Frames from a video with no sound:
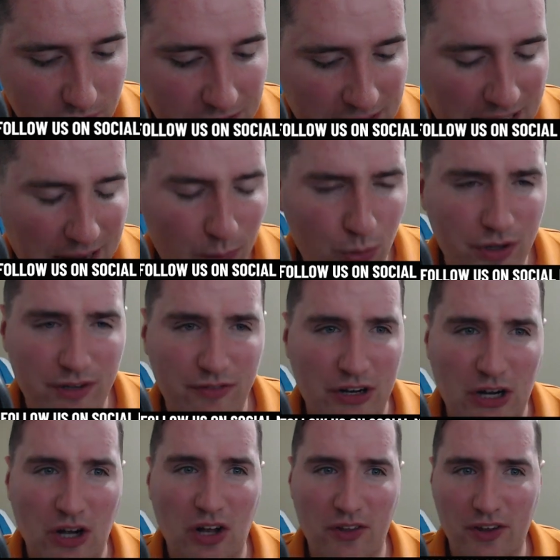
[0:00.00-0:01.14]
I wouldn't even
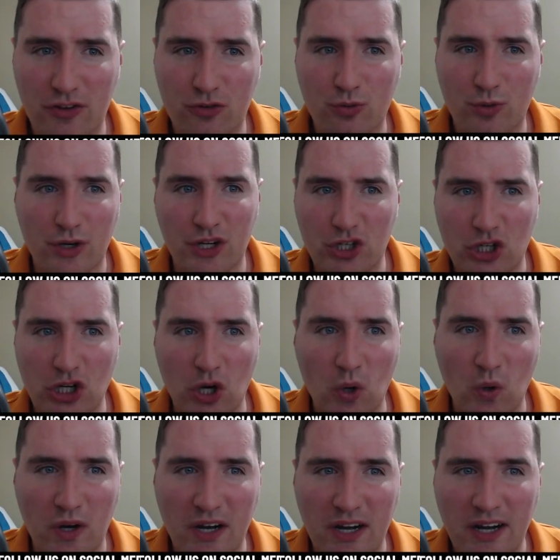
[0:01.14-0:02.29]
call this one a
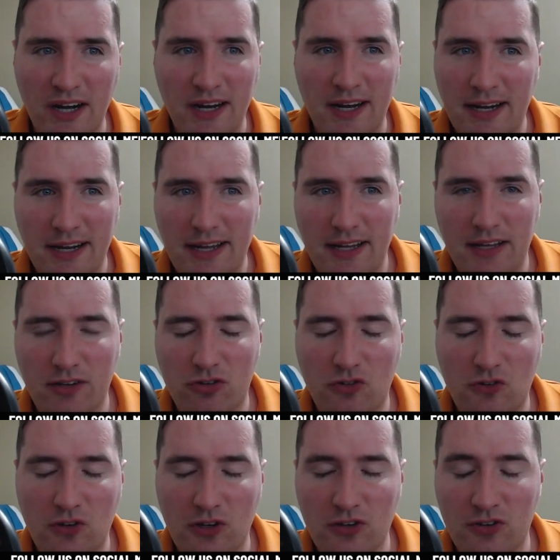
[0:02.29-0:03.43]
choke. It's
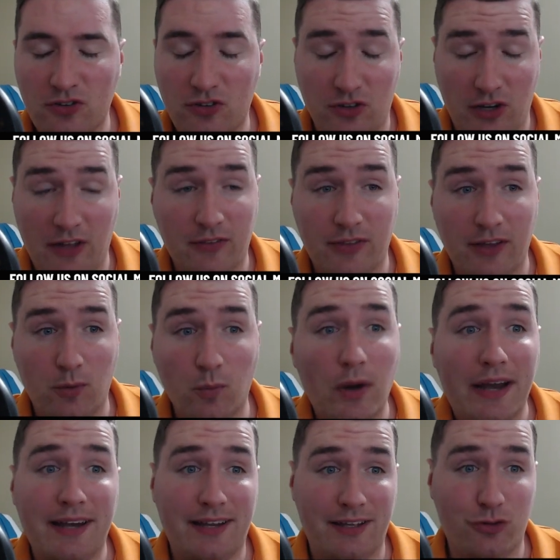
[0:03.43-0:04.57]
just nothing
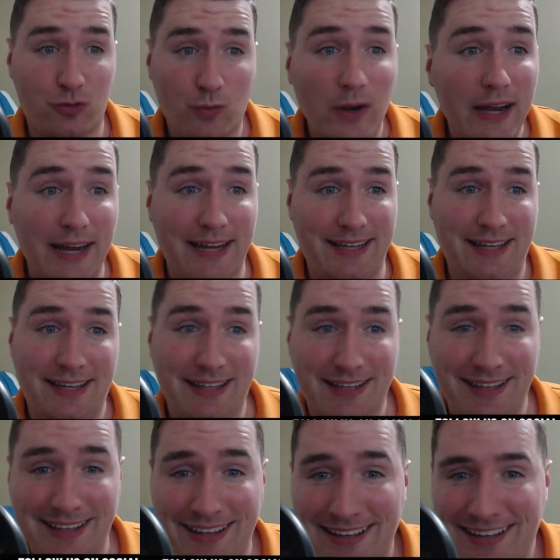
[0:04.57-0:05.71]
went his way.
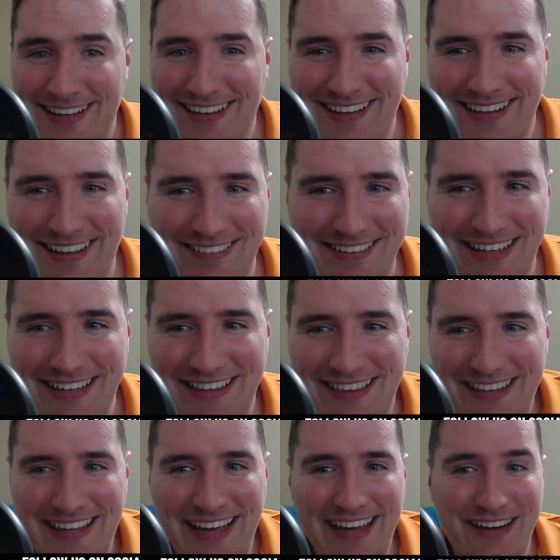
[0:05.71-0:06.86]
I mean, at
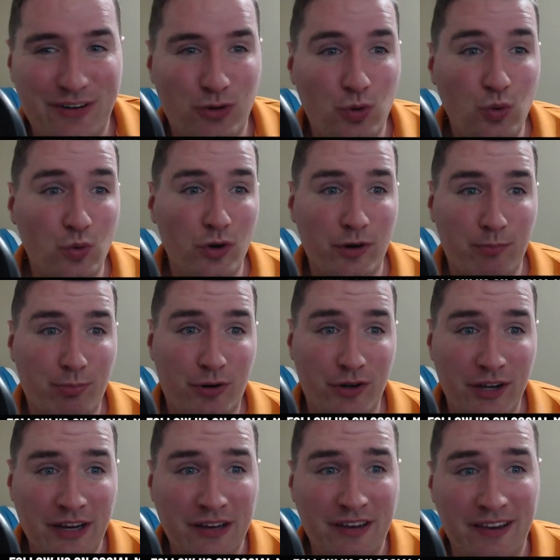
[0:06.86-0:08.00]
the end, who would have
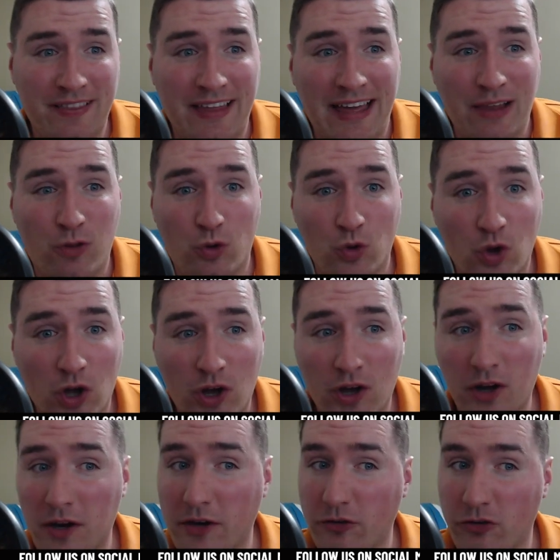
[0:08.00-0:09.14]
predicted that
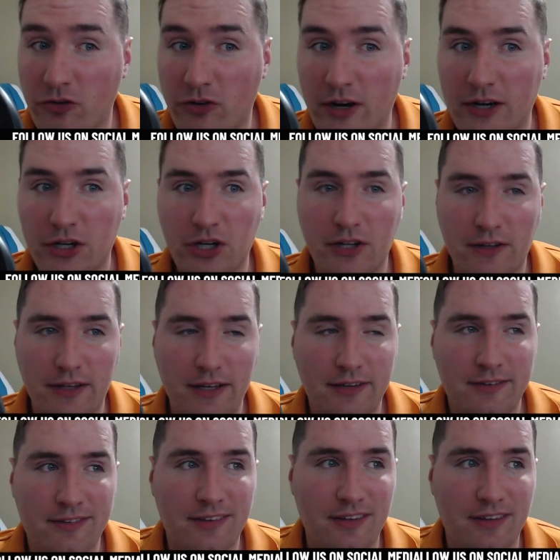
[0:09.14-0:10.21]
long stretch to lead us to the